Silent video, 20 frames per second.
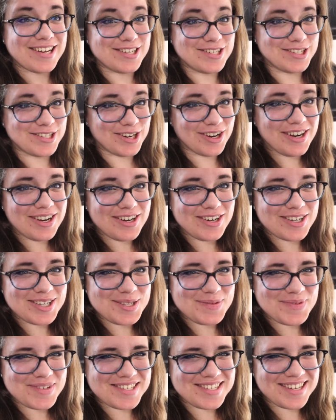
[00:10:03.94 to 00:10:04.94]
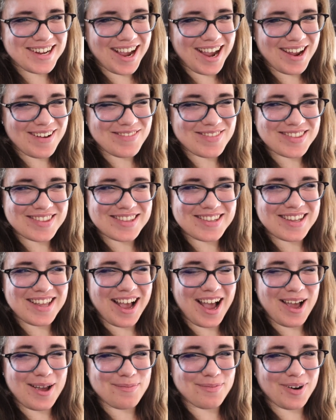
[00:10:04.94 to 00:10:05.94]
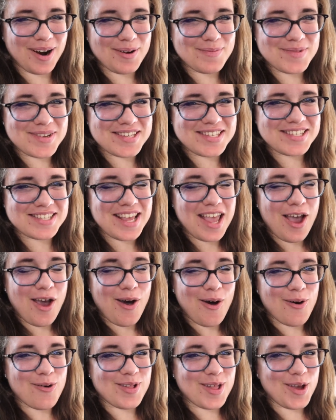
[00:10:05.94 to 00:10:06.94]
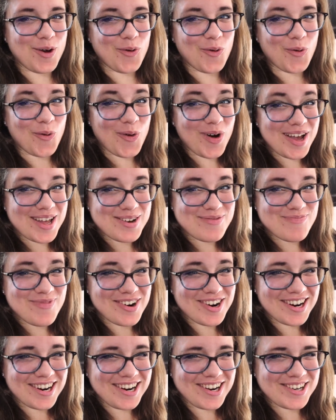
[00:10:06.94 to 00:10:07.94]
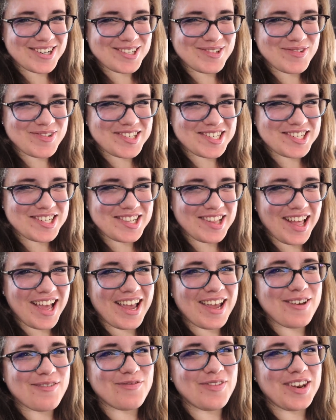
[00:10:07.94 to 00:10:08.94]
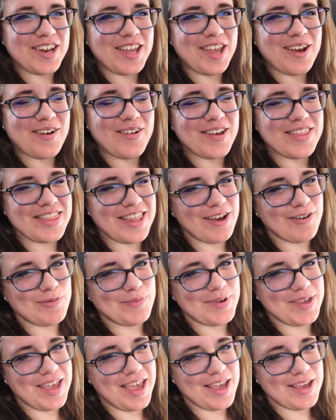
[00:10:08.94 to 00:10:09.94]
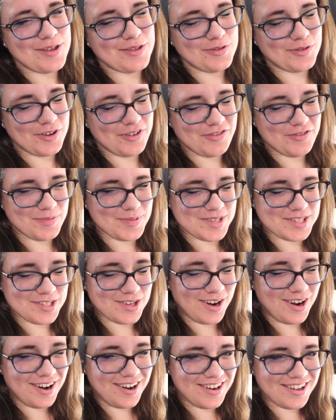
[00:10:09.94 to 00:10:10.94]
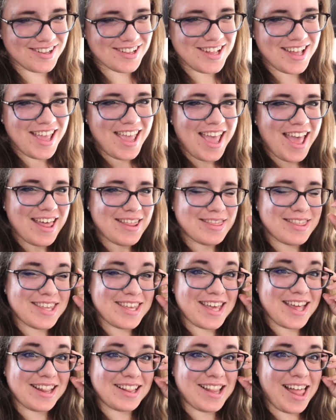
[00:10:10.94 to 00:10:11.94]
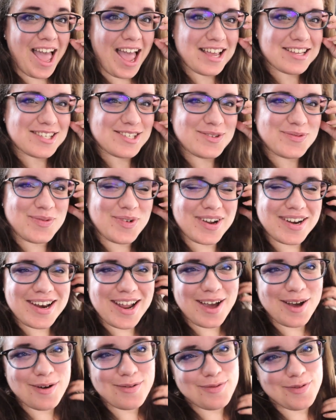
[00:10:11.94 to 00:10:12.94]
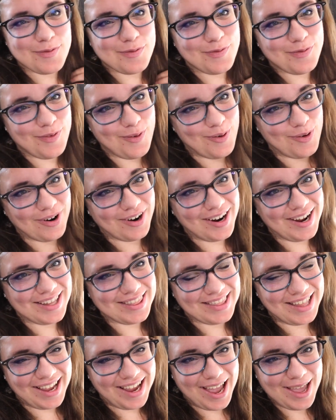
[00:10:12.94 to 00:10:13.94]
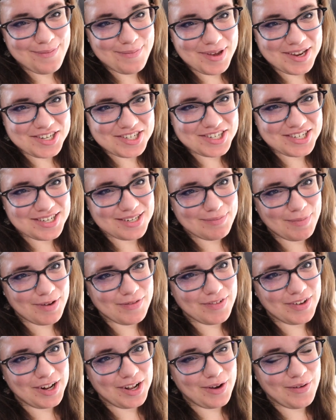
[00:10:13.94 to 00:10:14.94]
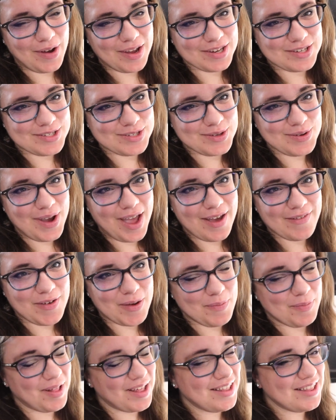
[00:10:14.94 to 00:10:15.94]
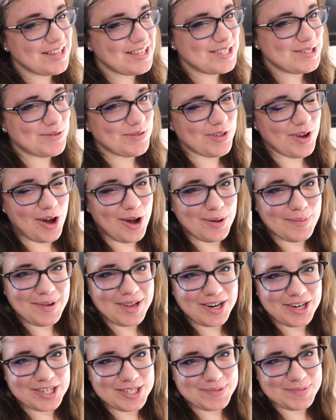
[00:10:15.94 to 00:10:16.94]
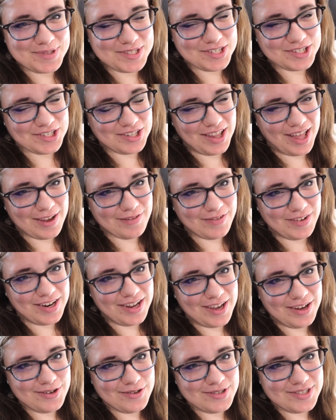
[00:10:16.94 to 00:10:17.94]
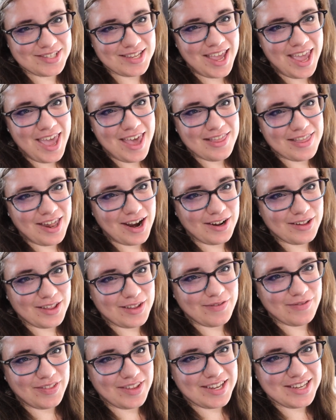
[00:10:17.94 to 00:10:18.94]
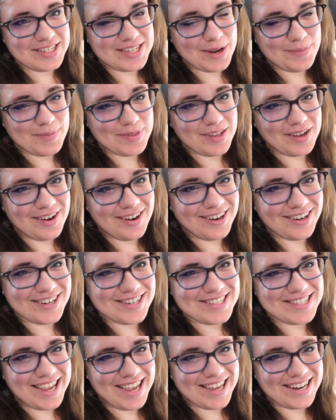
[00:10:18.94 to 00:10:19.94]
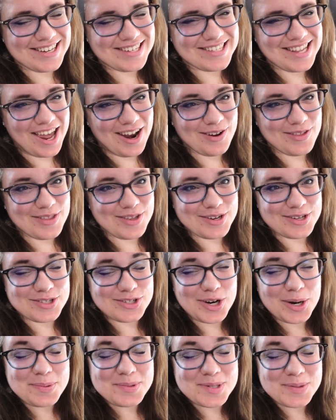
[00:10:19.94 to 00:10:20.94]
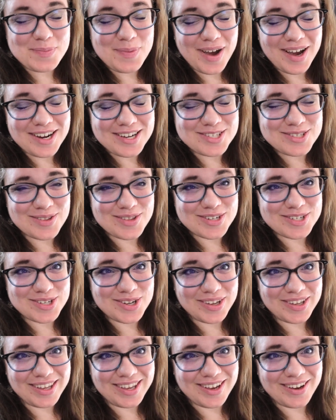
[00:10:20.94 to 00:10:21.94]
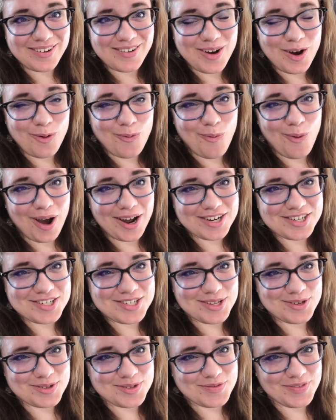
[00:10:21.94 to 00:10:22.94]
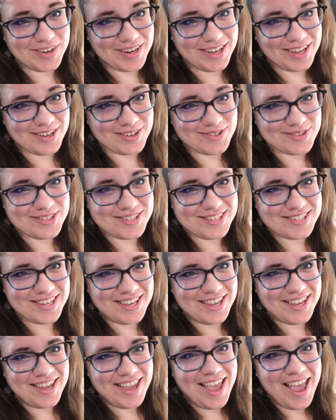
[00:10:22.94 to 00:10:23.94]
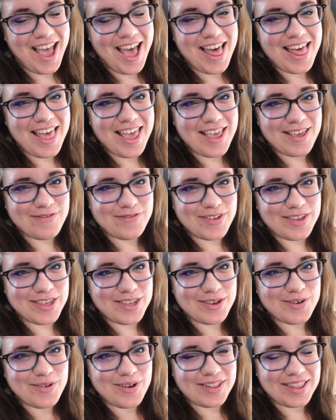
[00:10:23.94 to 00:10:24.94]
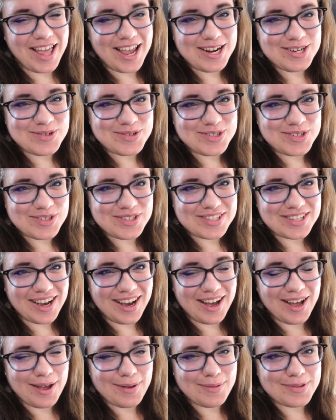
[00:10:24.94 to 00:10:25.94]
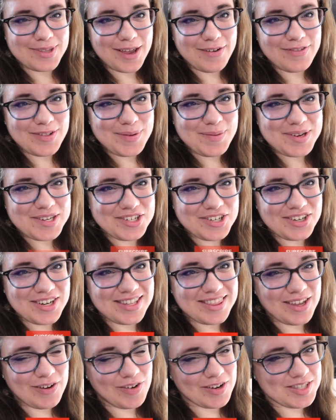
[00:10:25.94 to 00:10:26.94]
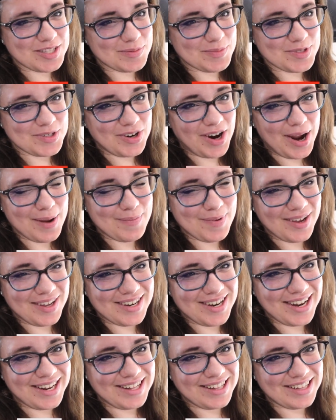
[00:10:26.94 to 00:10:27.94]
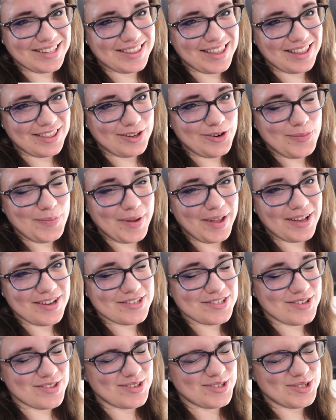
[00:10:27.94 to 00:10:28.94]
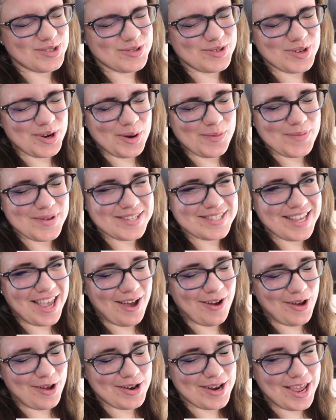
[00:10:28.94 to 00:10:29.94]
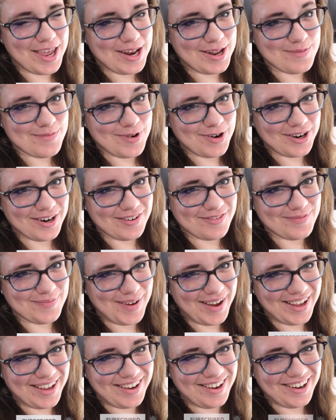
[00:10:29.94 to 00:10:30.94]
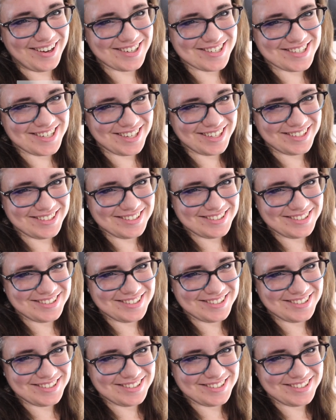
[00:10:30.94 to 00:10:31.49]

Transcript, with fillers: during Christmas time I promise only one more Christmas in July video and that will be a Thriftmas haul, the last one of four. And like I mentioned in my video, I do have a playlist with all my Christmas in July videos that I'll leave linked up in the cards and down in the description box so that you can go watch those videos. If you liked what you saw, definitely be sure to hit that red subscribe button and click that little bell so that you don't miss out on any more of my content.